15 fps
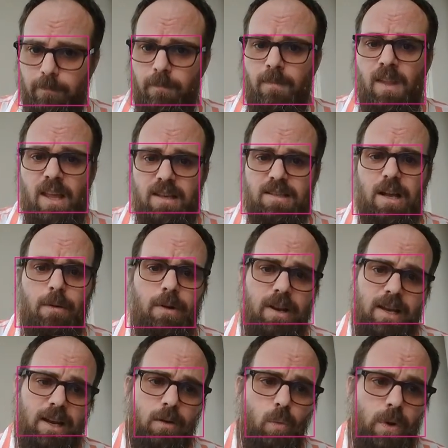is I want to
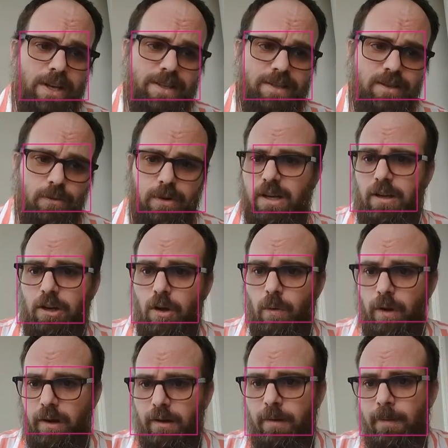get a win screen
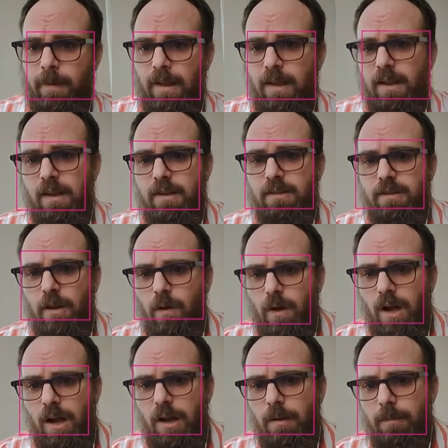going. So
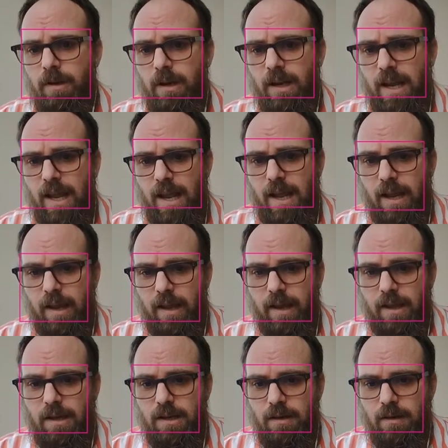I'm going to
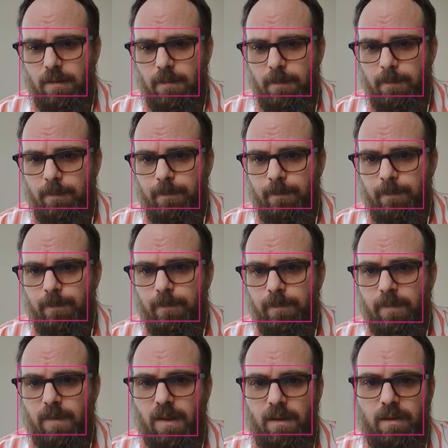add
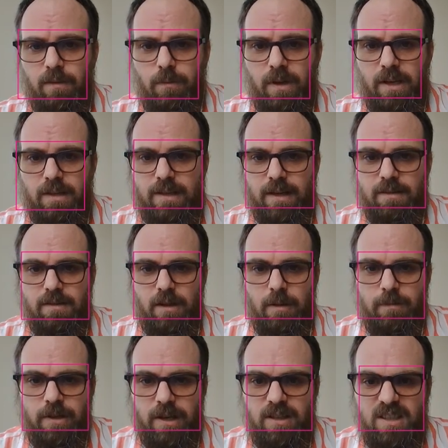a 3D text
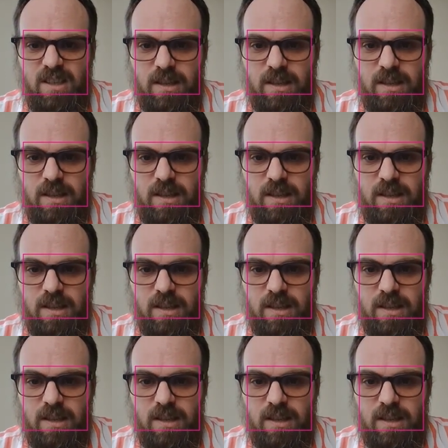object.